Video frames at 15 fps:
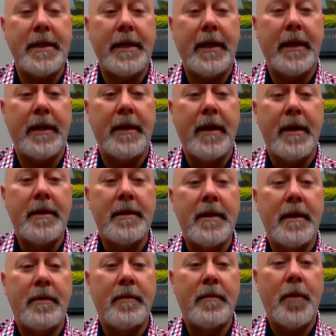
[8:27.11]
to get
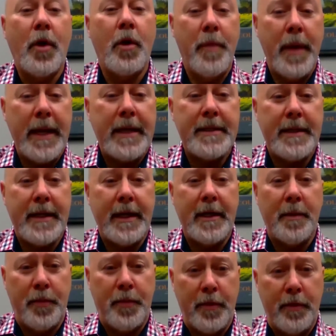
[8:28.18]
Omega Skin
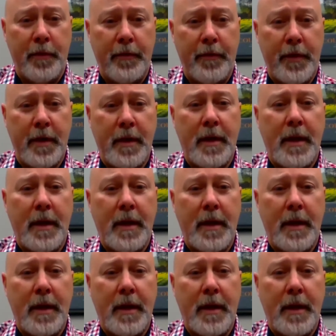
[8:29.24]
approved,